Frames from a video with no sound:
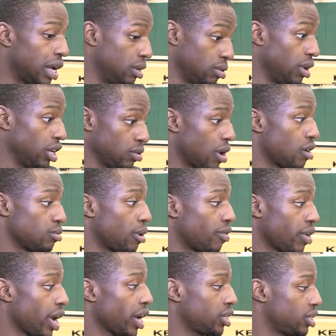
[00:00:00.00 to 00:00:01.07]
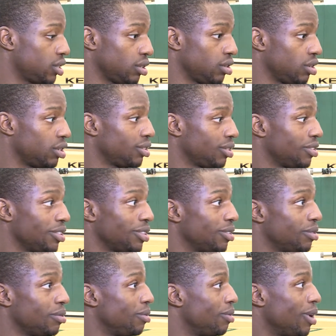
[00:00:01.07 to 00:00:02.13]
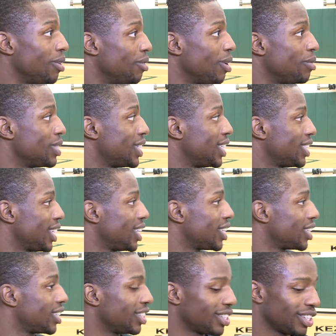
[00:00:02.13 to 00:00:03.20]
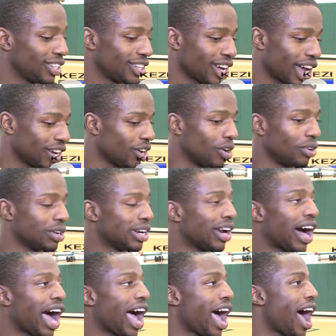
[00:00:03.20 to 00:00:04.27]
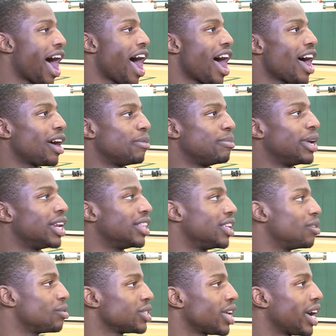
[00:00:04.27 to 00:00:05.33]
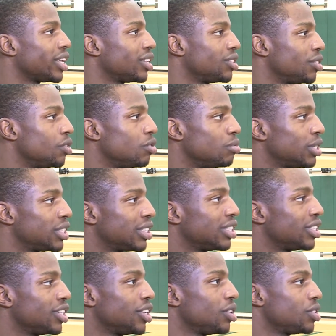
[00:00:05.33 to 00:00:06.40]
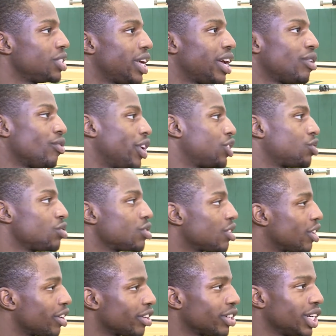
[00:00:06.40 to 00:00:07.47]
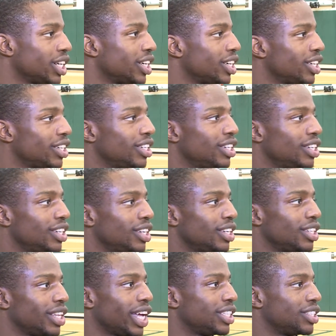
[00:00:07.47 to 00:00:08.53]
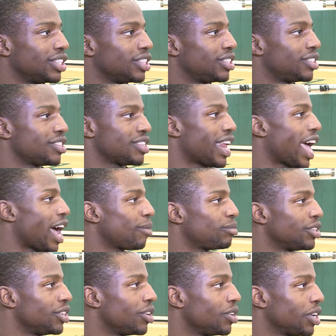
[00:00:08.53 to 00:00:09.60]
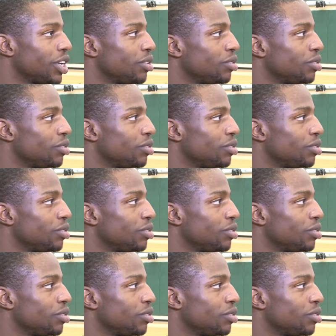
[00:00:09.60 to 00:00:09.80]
That's always my reaction, you know. what was he thinking? I know, you know, I immediately was like, the dude must have, you know, said a racial slur that just snapped. You know,